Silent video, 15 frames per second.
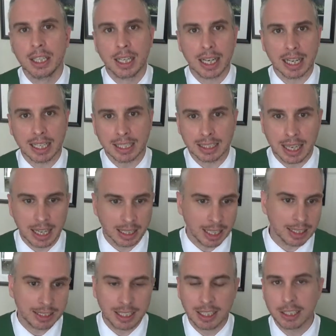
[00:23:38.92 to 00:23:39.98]
And I
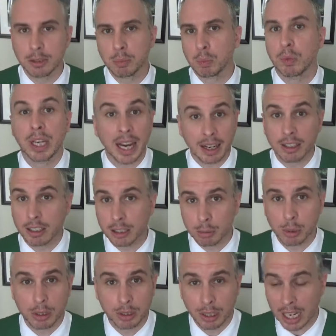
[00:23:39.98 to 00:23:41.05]
liked his character
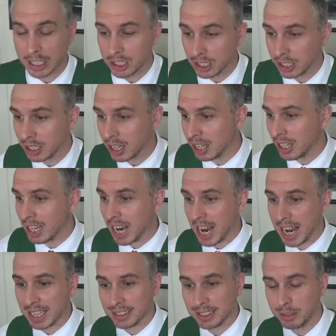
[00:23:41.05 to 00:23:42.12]
progression
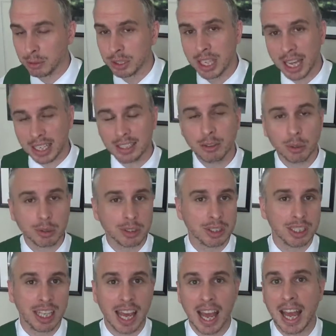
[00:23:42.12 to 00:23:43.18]
as he was heading towards
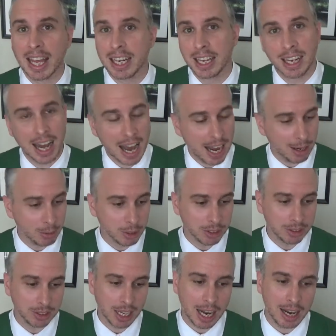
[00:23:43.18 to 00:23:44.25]
the cannon. I
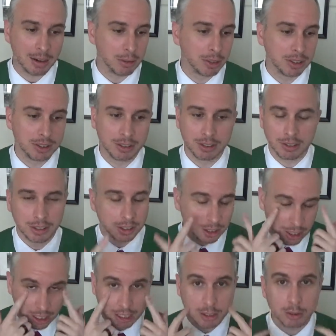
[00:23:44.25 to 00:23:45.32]
was,
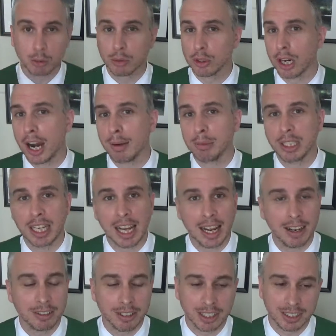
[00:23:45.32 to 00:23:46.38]
tears were dropping
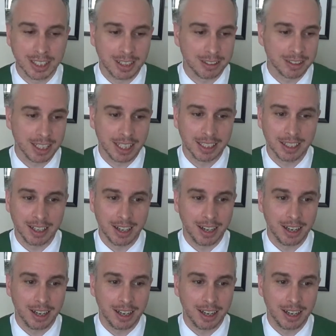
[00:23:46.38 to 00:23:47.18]
down, because I was like,